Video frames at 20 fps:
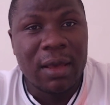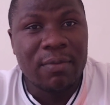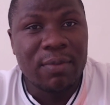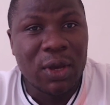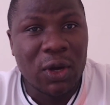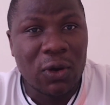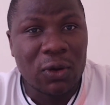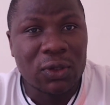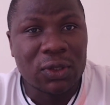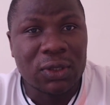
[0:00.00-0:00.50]

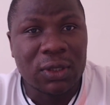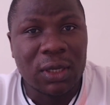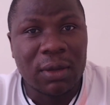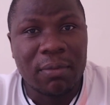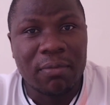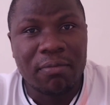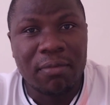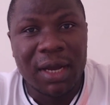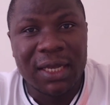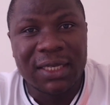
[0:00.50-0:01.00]
because
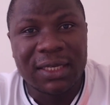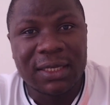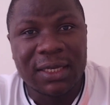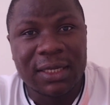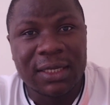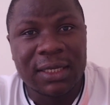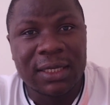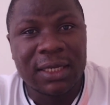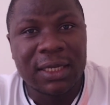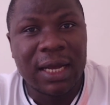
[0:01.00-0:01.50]

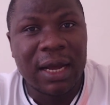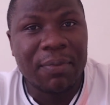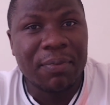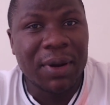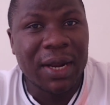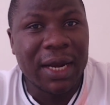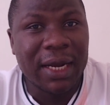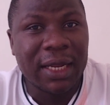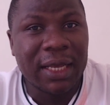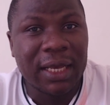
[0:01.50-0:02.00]
Manchester City are
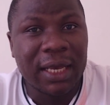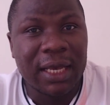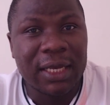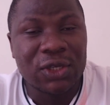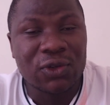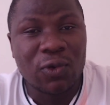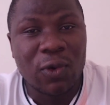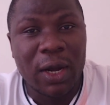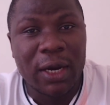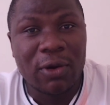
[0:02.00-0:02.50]
planning a
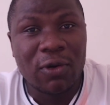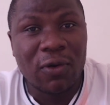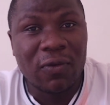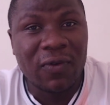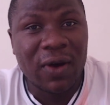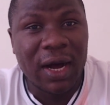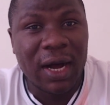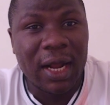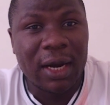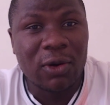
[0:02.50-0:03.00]
squad
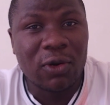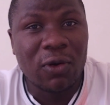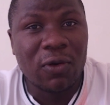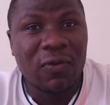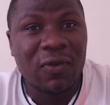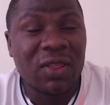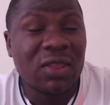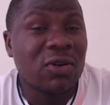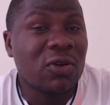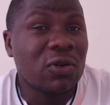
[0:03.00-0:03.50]
overhaul
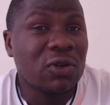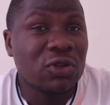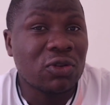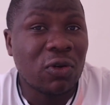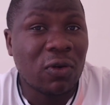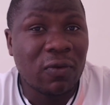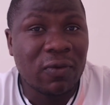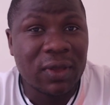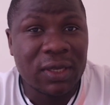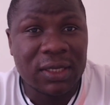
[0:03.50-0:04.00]
over the course
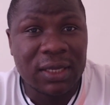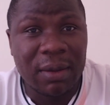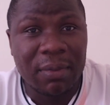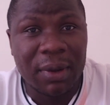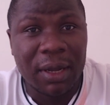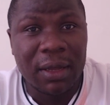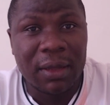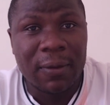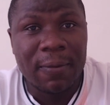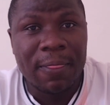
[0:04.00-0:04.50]
of the
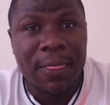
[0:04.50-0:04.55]
summer,